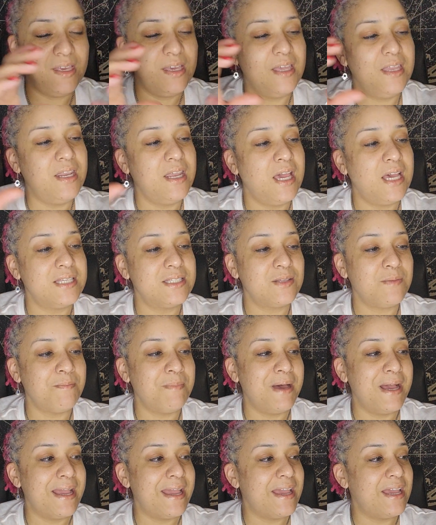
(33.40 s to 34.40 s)
And it has
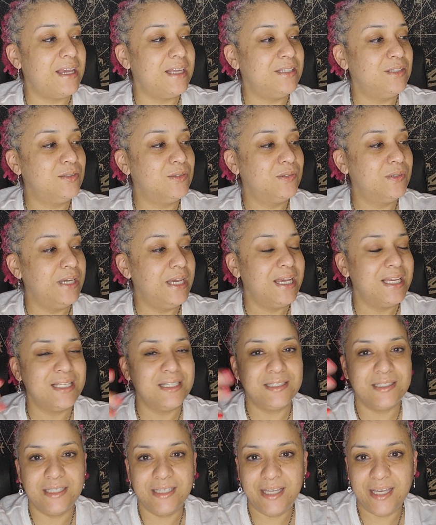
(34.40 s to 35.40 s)
my handle. It
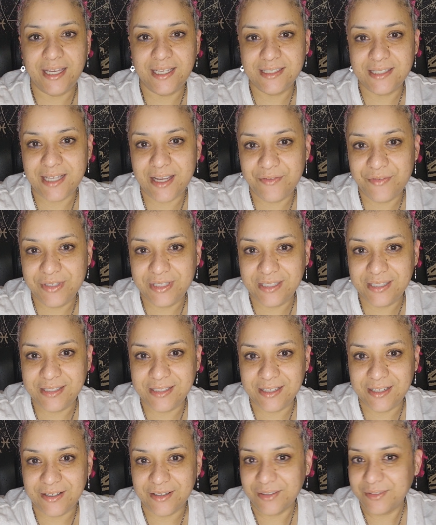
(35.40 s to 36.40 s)
has it has everything
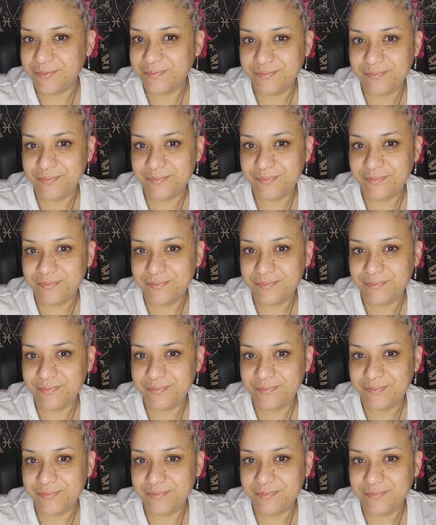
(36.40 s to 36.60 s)
there.